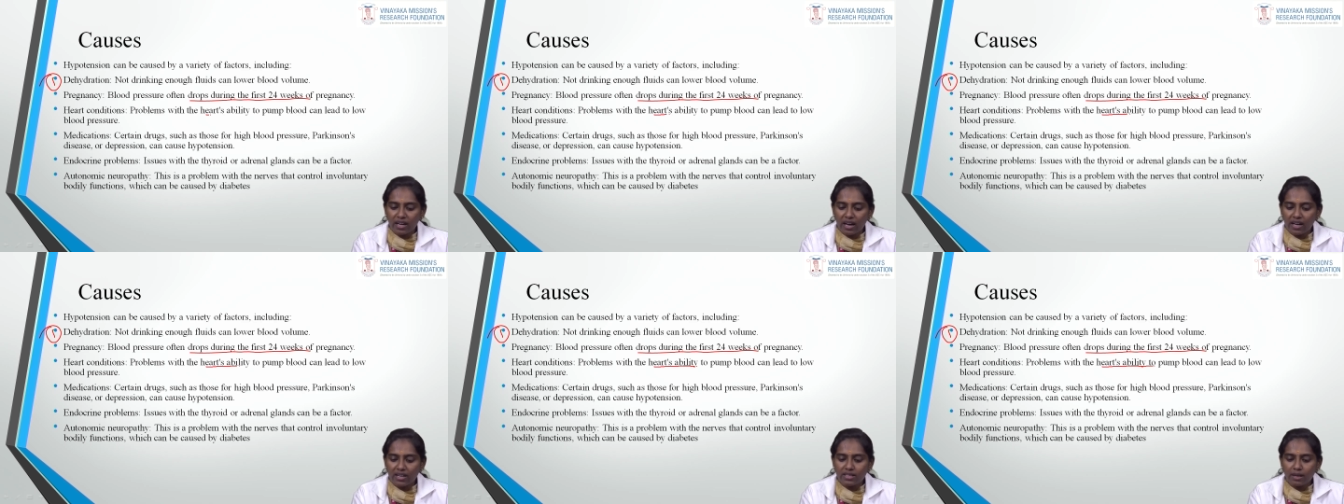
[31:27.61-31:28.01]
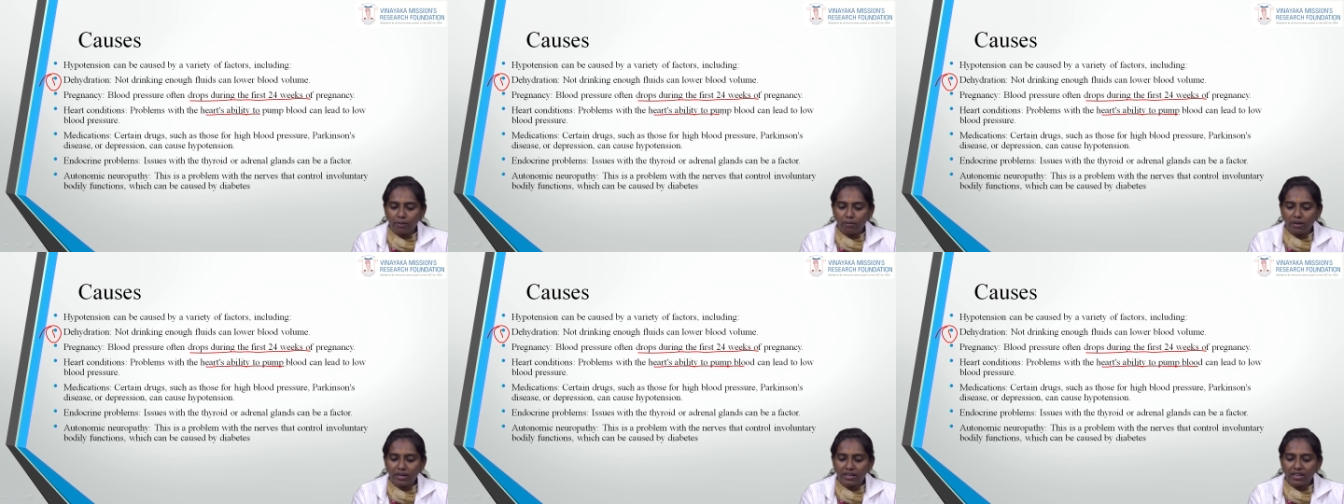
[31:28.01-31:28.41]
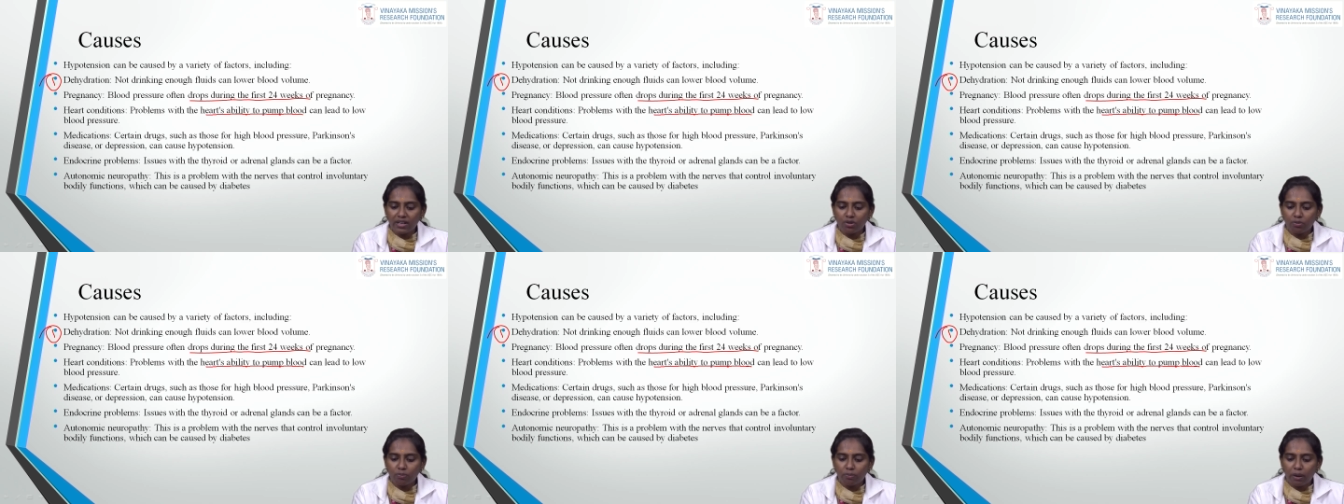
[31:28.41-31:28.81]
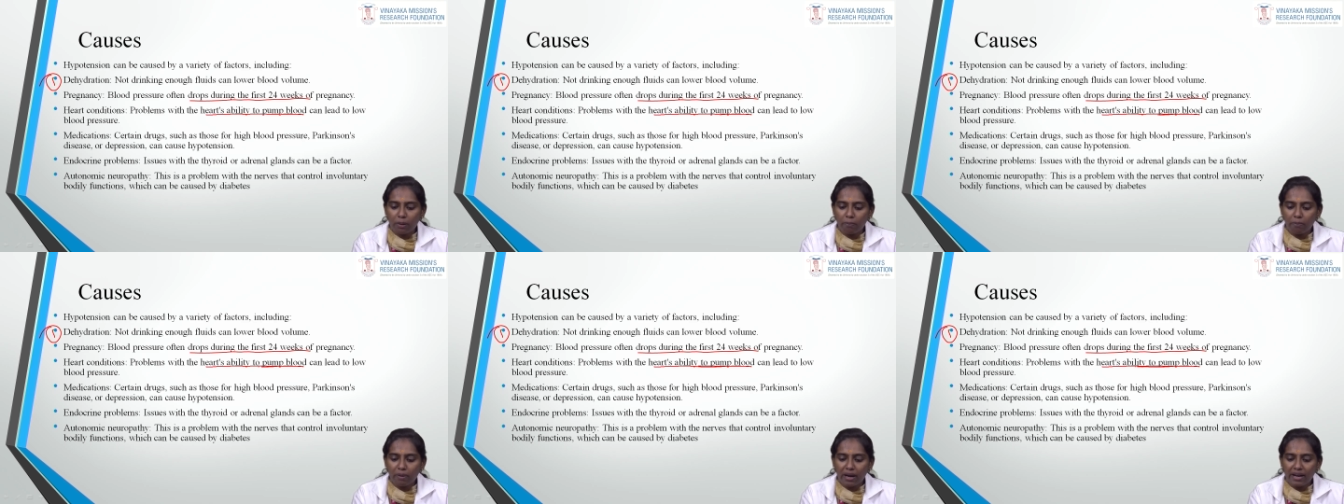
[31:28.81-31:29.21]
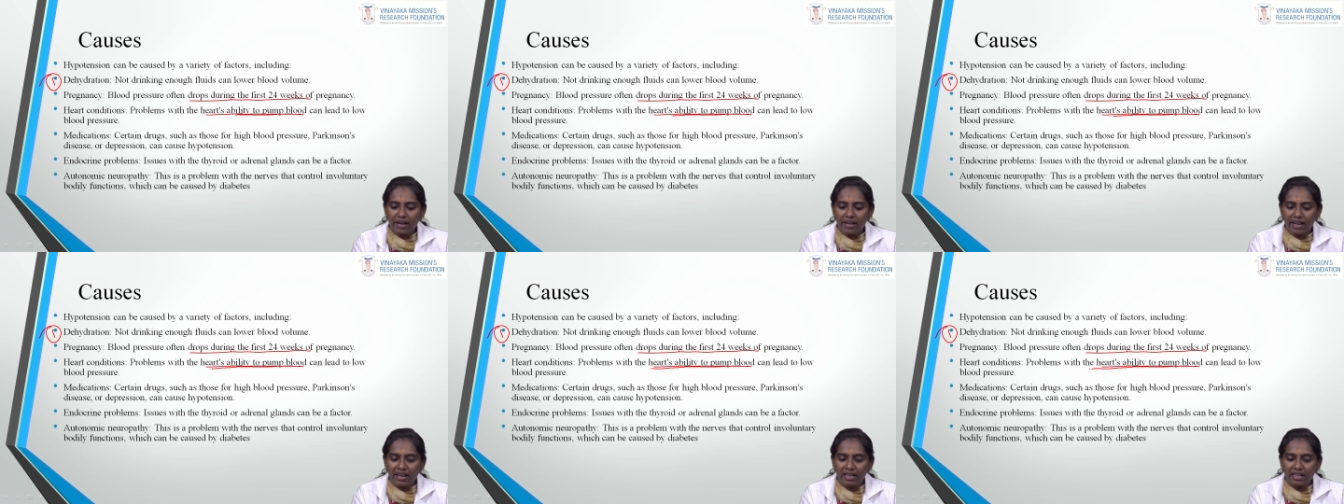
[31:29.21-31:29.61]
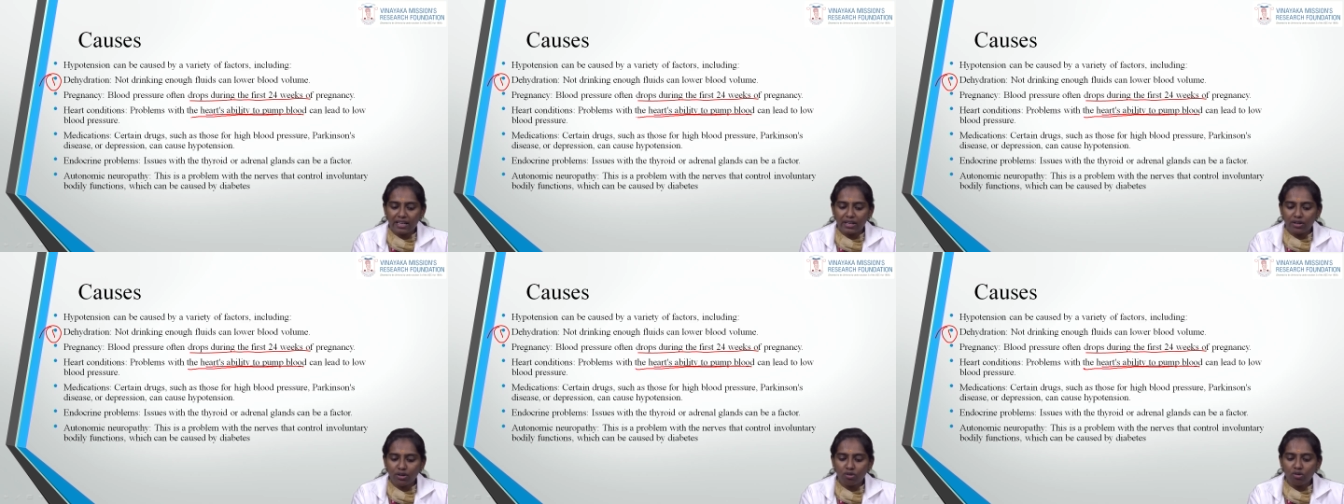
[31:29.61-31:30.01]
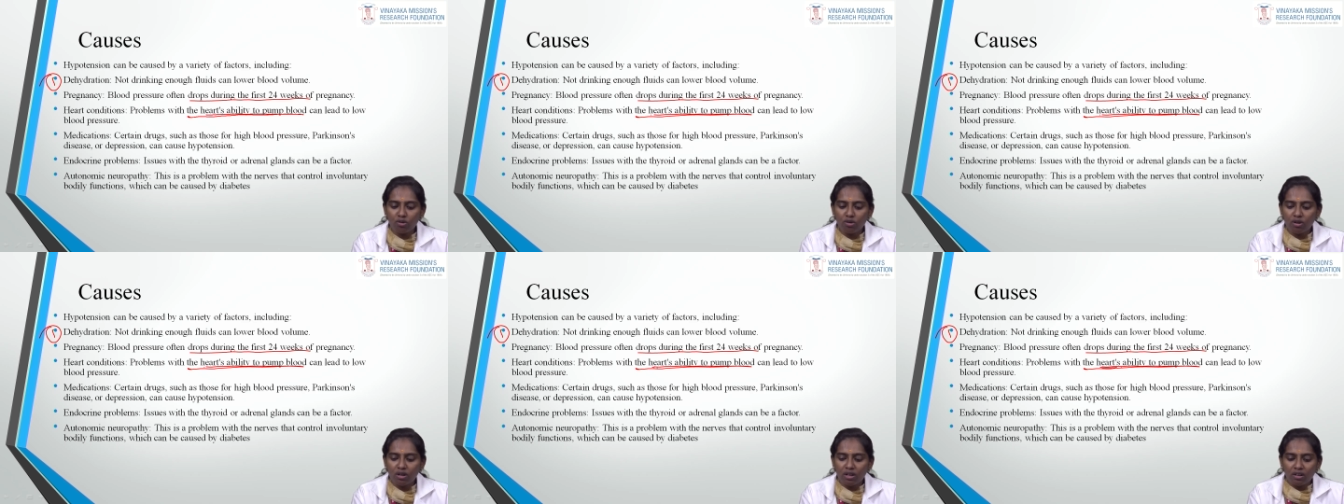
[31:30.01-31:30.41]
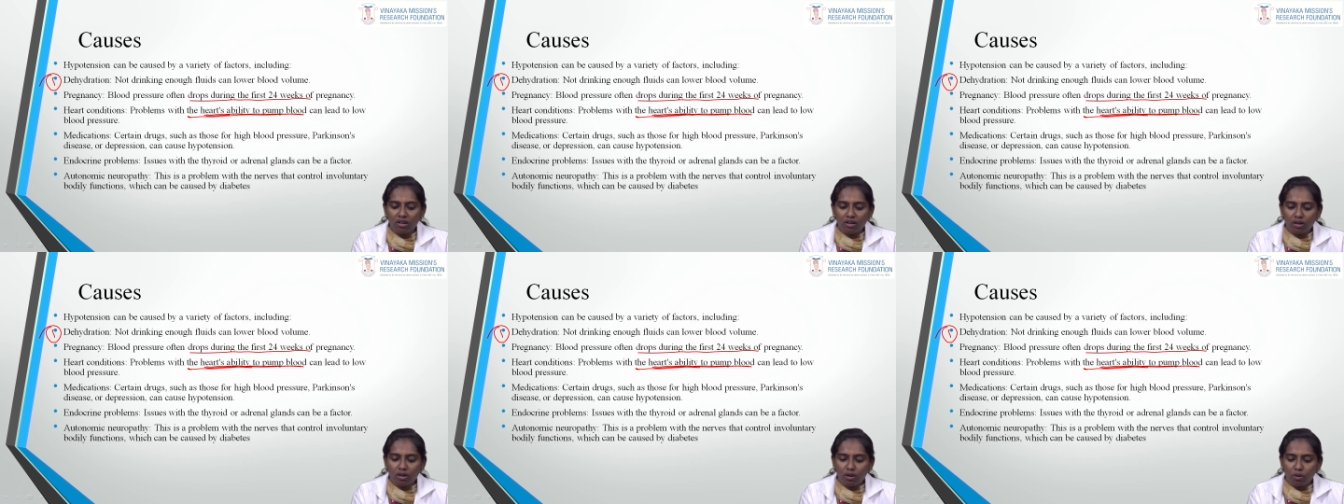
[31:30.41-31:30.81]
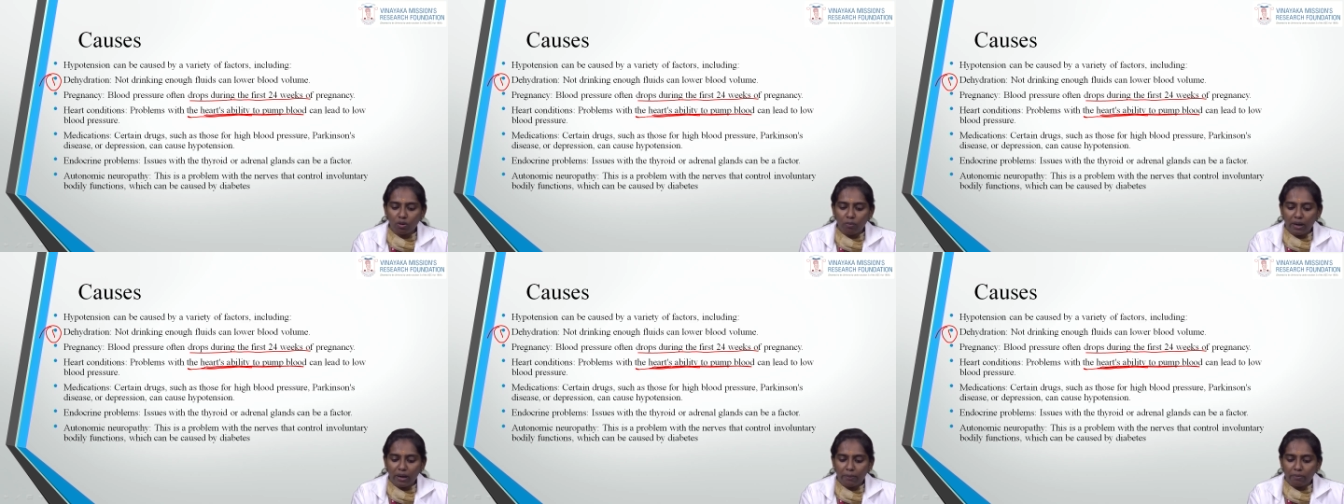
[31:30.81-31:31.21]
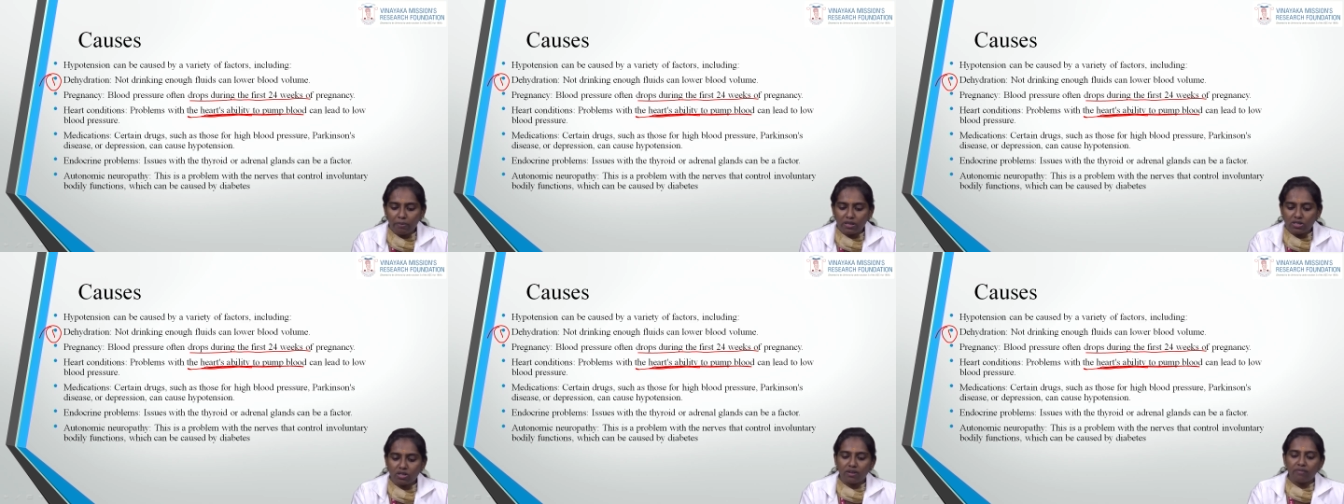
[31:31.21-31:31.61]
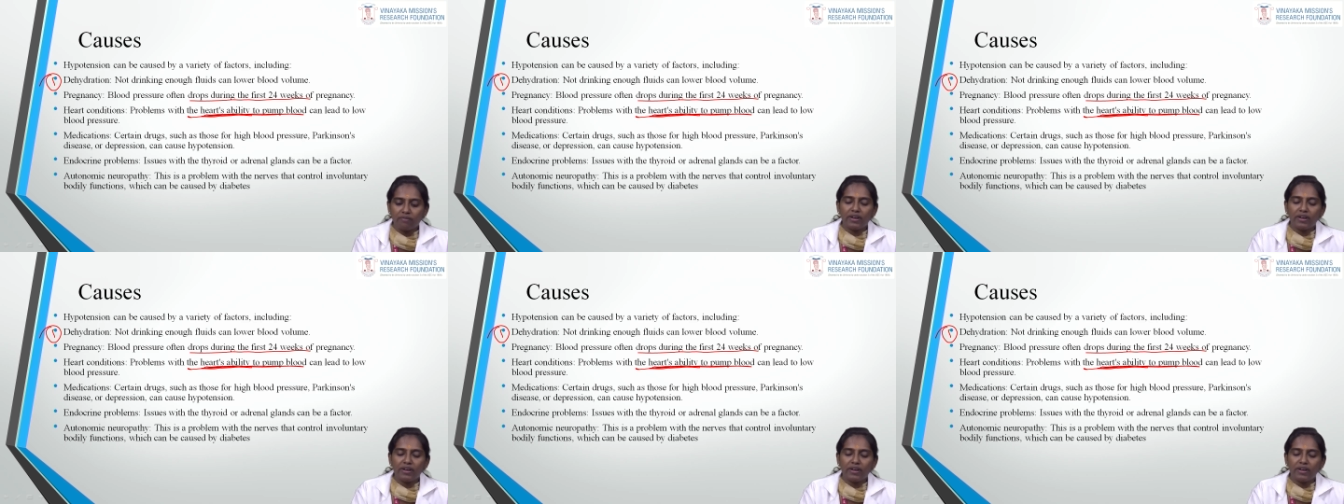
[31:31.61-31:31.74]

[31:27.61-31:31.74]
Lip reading: heart's ability to pump blood can lead to low blood pressure.